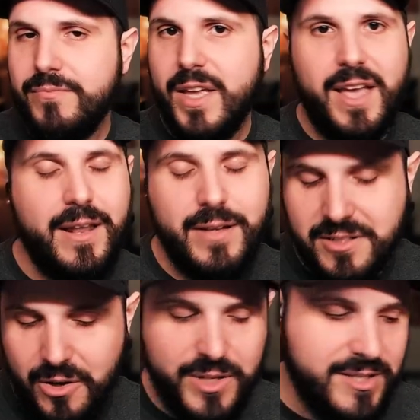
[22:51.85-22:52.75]
Again,
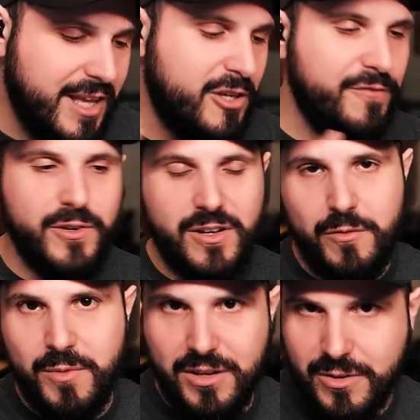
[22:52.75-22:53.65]
as always, thank you for
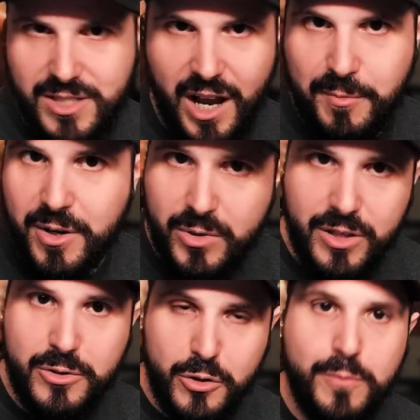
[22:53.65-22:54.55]
giving me your time. I
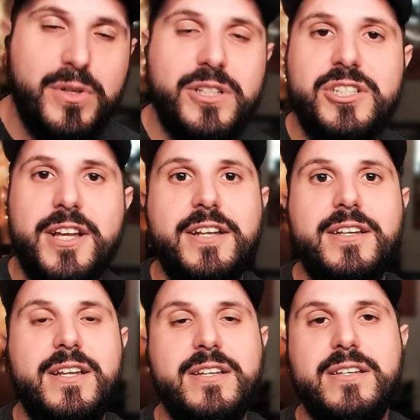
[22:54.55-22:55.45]
really do appreciate it.